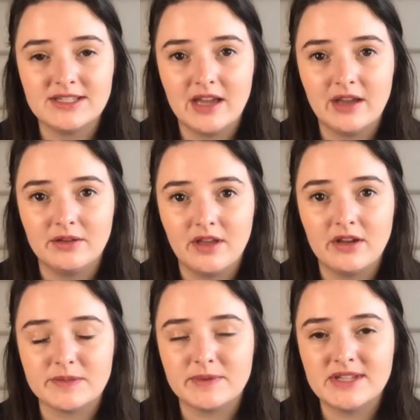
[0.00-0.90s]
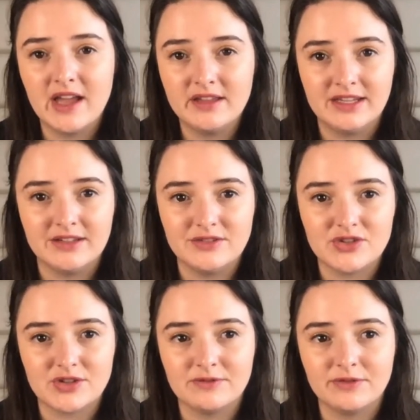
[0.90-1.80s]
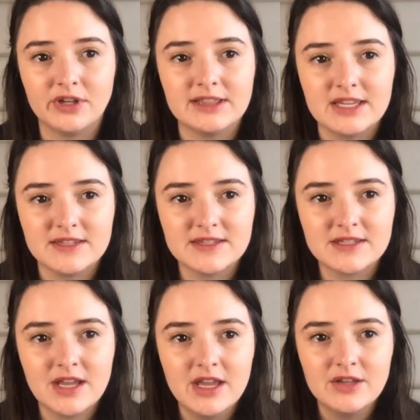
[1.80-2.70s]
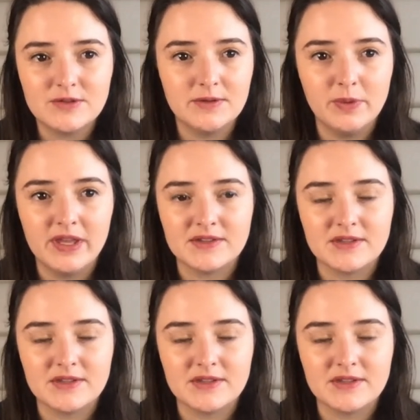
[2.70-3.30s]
down the hospitality industry for at least 2 weeks,